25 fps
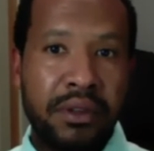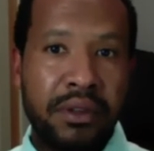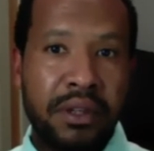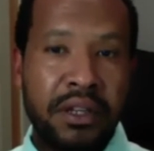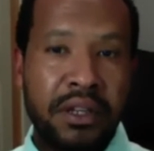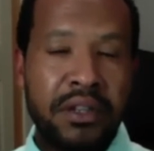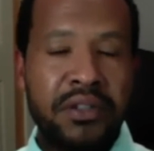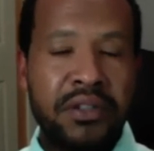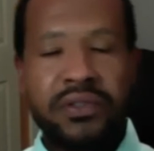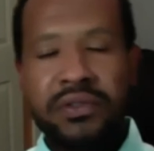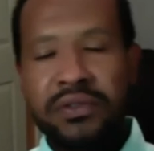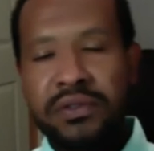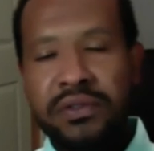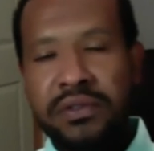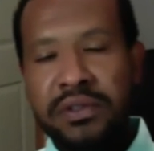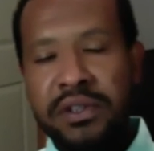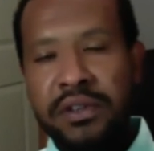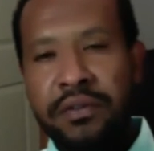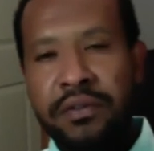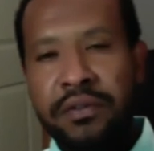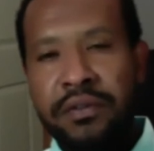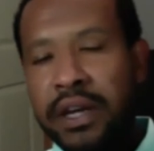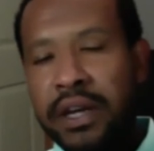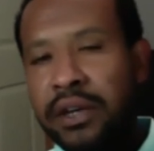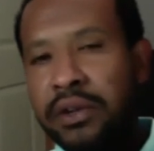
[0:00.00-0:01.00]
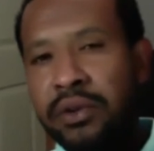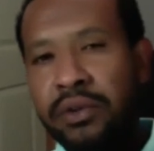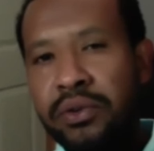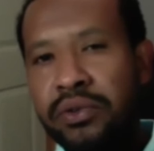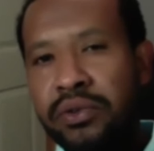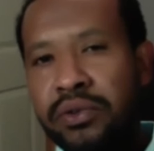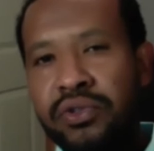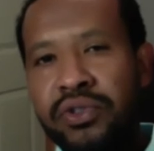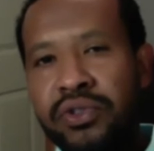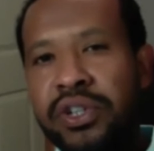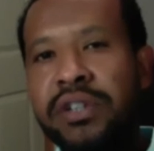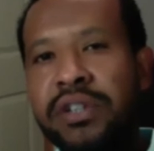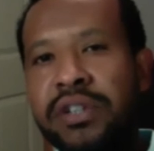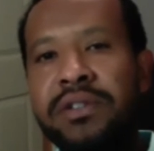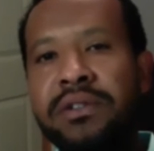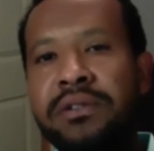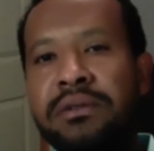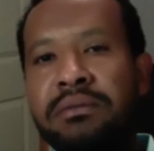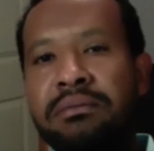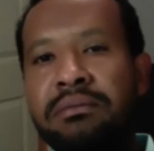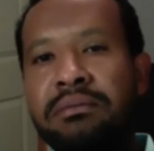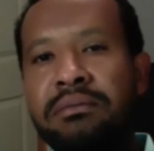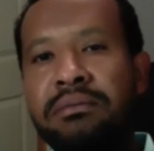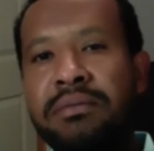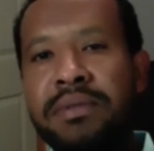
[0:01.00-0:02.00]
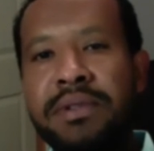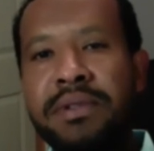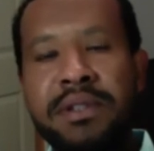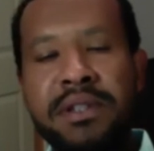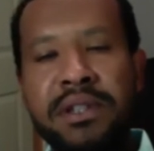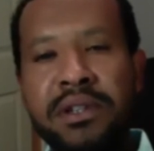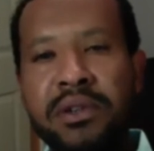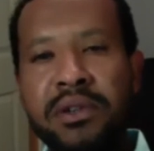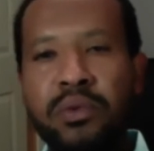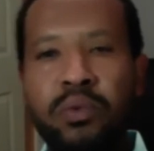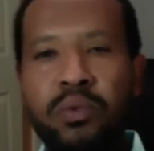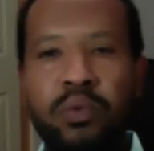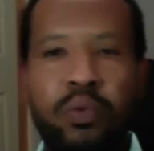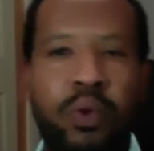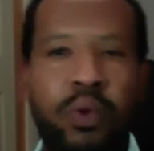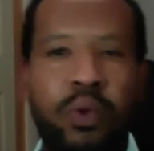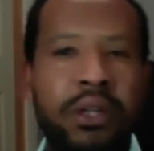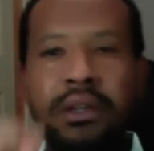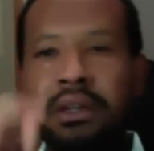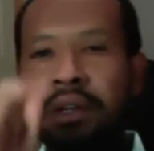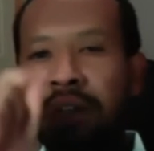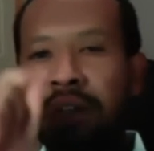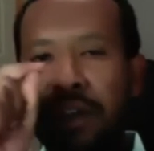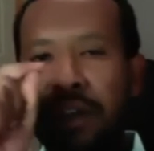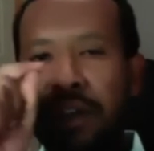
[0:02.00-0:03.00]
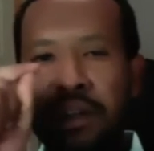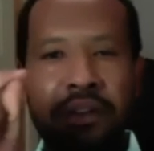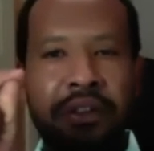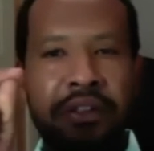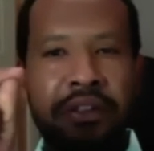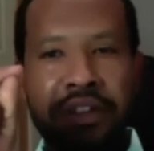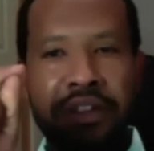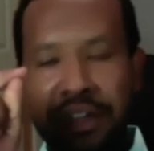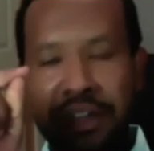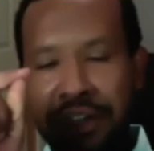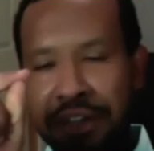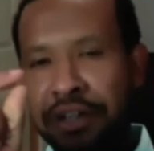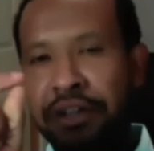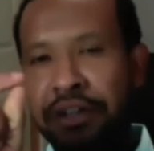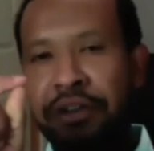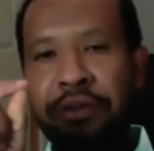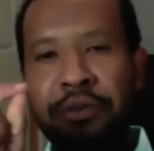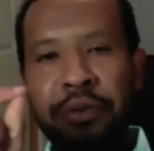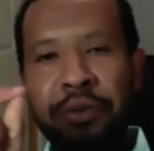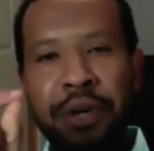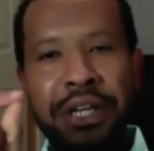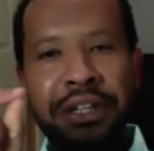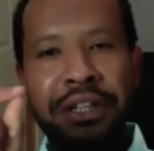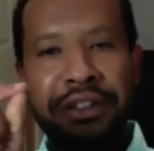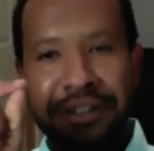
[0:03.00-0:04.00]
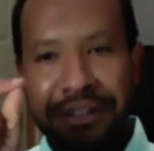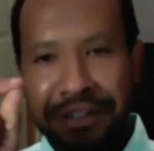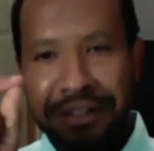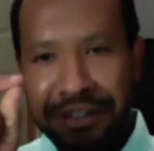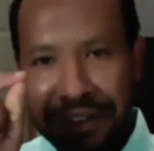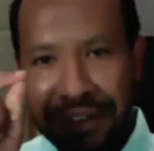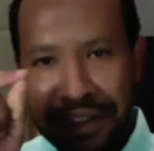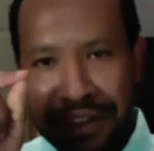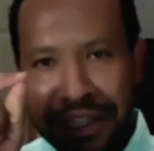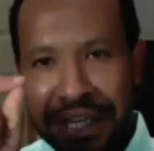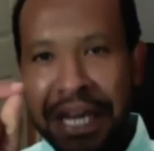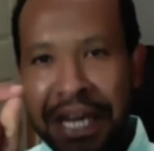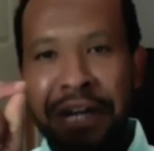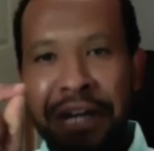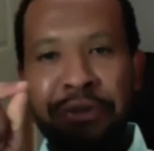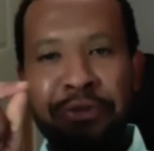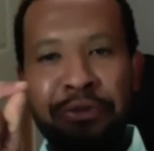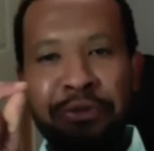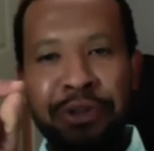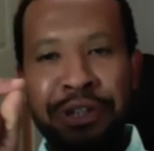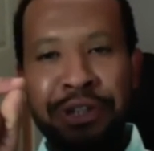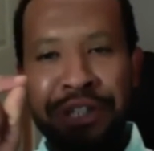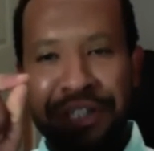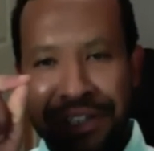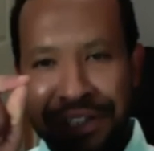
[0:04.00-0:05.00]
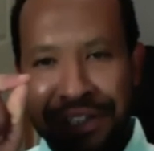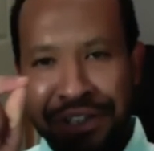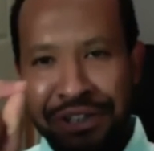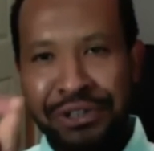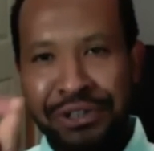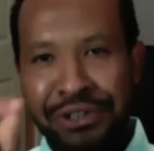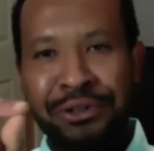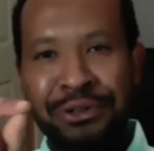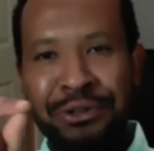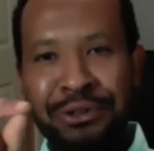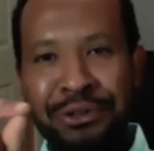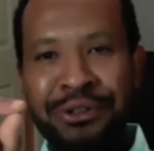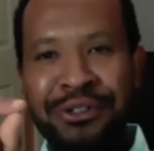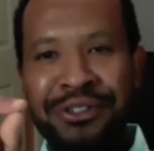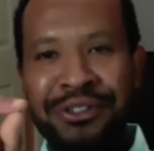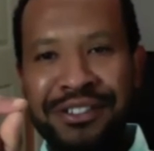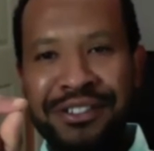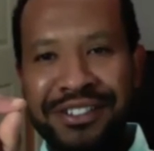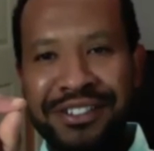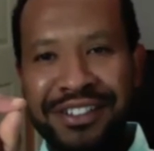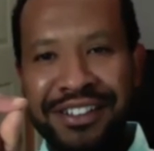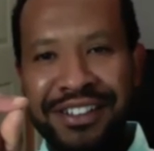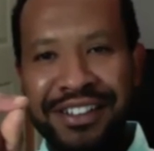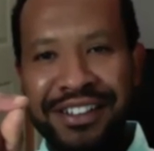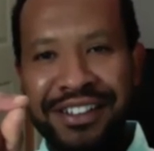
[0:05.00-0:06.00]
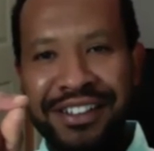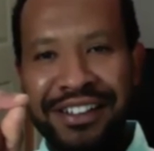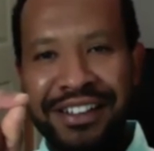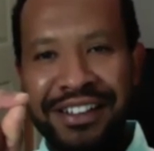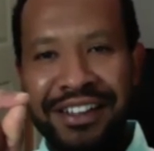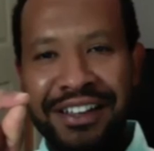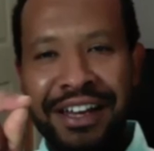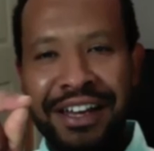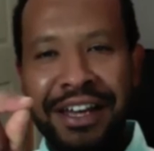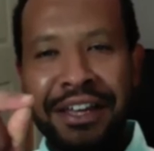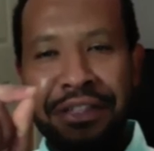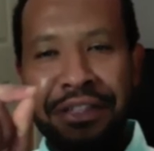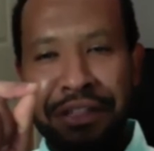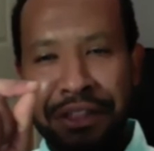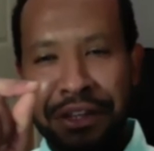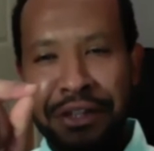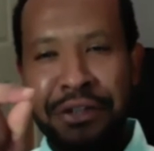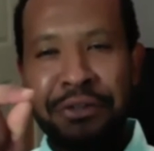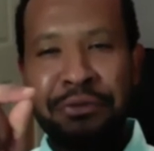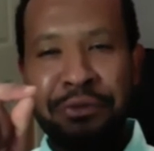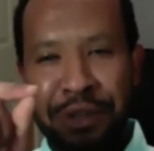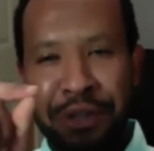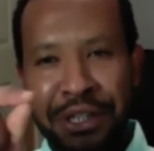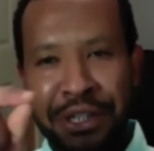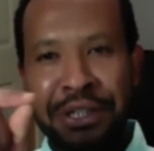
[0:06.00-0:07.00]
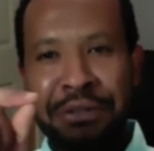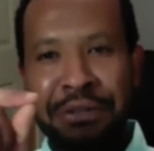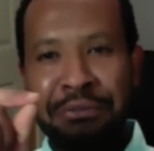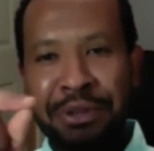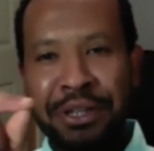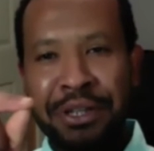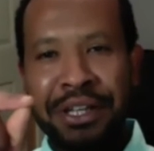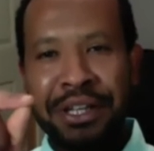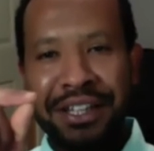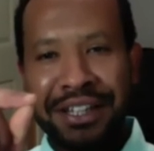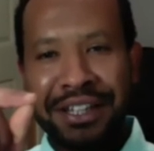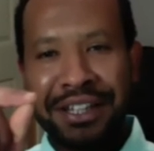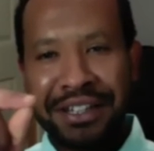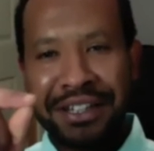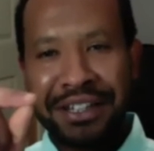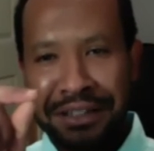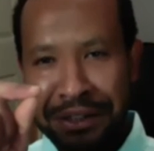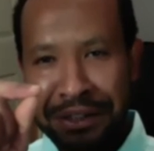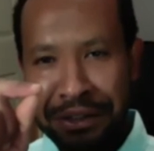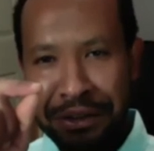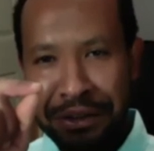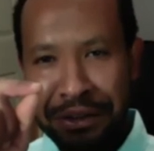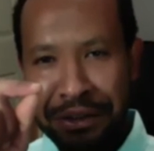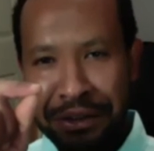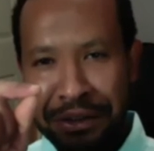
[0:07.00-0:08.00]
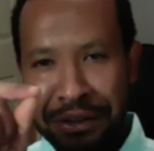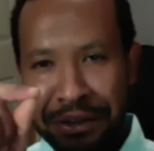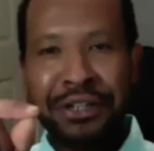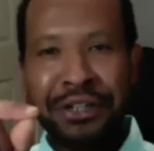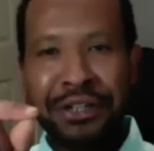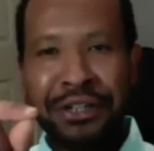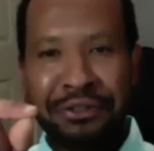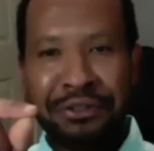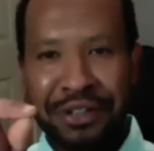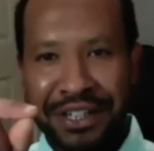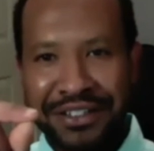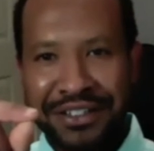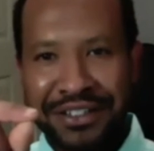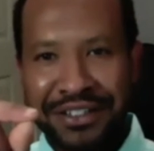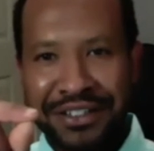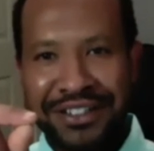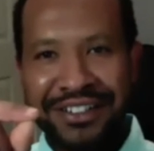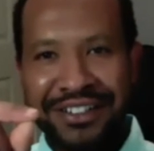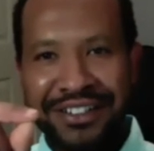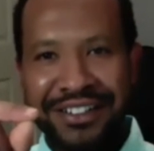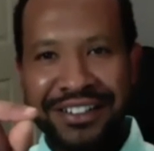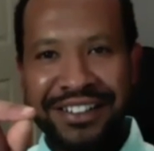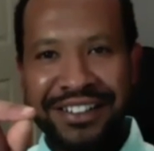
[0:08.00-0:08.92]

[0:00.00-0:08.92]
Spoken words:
is if I could just see one little thing corrected in the equity issue, I think we're gonna be heading in the right direction.